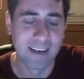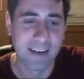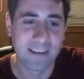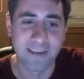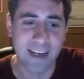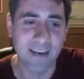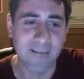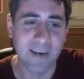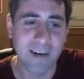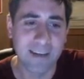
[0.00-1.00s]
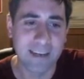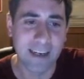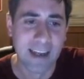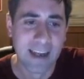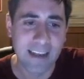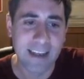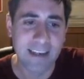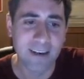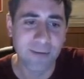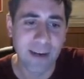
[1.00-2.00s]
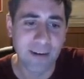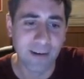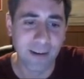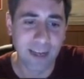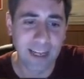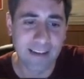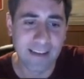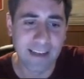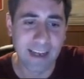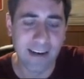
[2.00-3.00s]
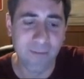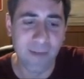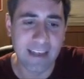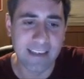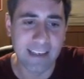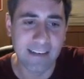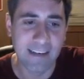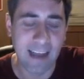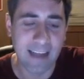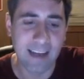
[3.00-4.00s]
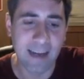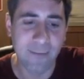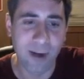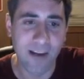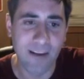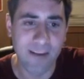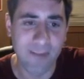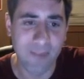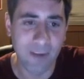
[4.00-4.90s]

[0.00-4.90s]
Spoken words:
And so it's kind of weird. It's like these are weak early and then they get an amazing endgame product,